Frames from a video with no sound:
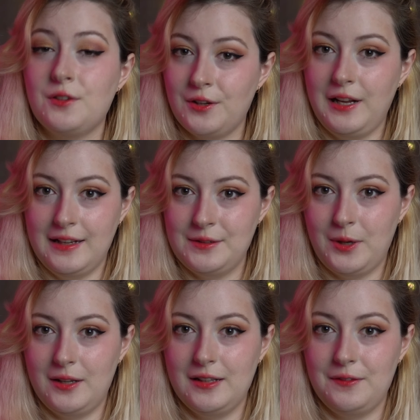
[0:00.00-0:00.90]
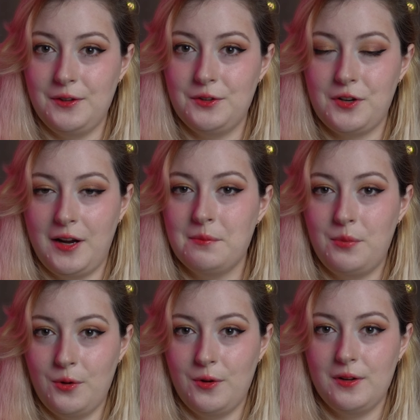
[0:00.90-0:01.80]
not going to end well if you try and
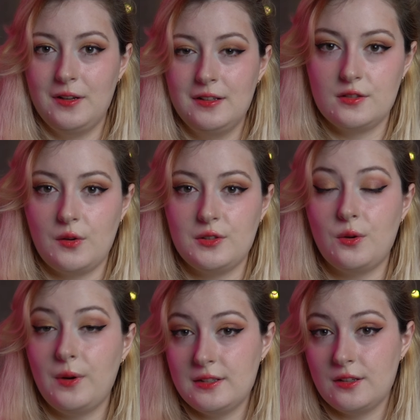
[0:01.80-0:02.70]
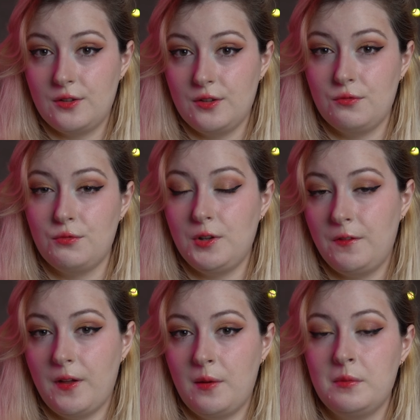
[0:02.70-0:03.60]
pour. So it's always a good rule
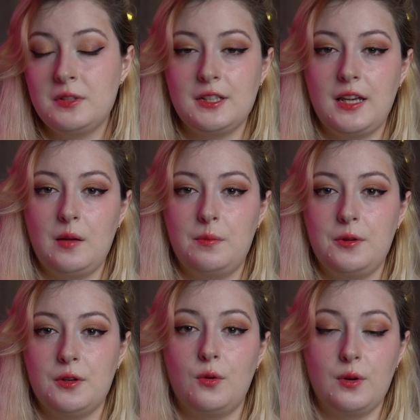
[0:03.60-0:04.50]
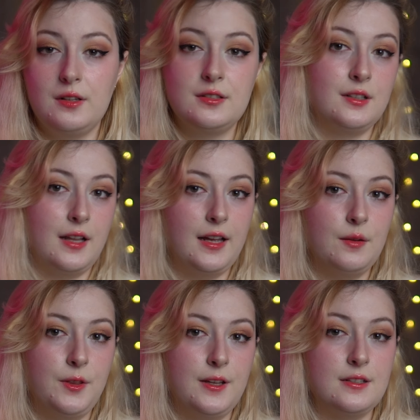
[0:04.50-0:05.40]
of thumb to keep your oils and lye
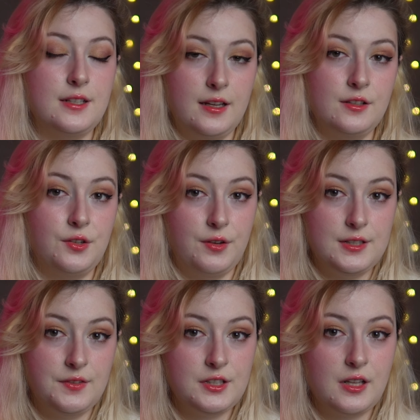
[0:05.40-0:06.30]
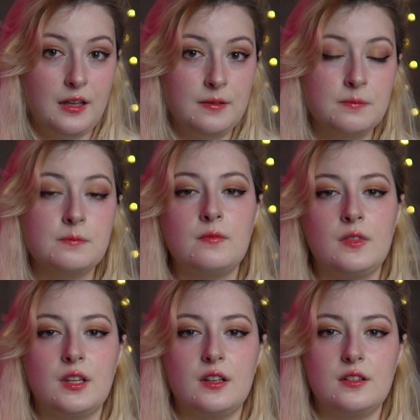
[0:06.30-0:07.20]
within 10 degrees of each other
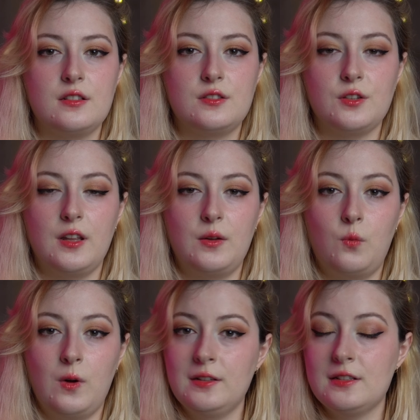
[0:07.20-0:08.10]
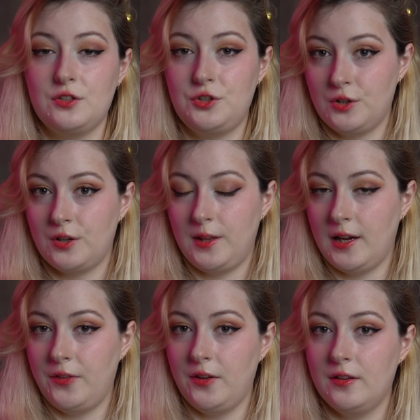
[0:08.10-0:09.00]
so that one doesn't shock the
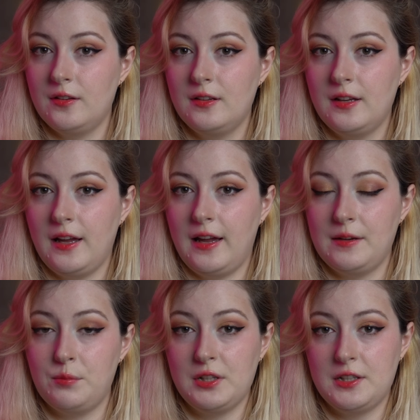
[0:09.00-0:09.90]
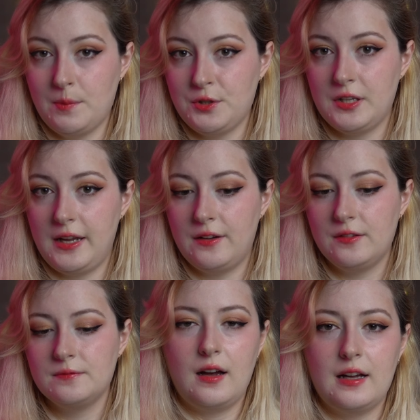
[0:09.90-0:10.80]
other and bring the temperature
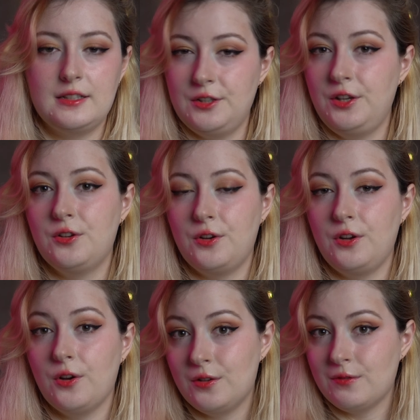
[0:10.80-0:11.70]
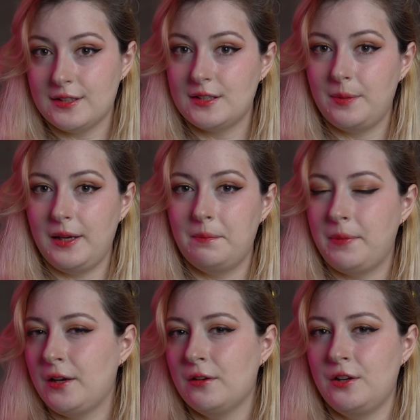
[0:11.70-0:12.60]
down. Until you know your own recipe
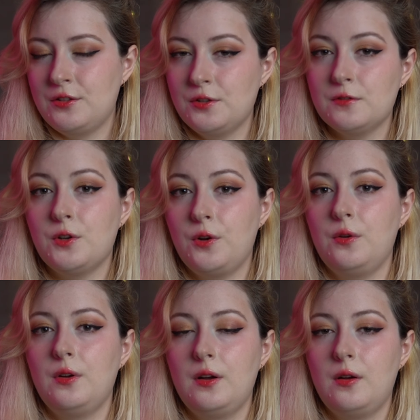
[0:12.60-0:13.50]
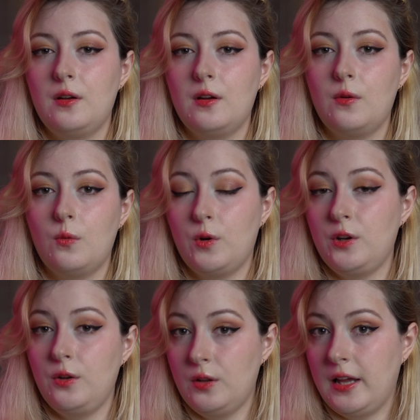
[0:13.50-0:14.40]
better and you sort of know what
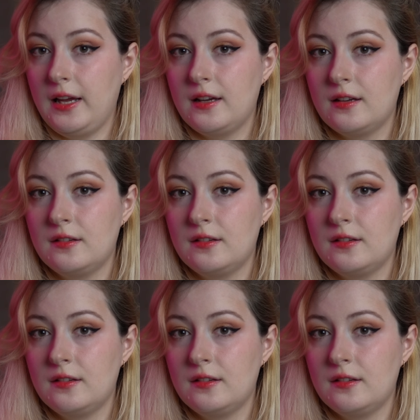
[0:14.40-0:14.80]
you like,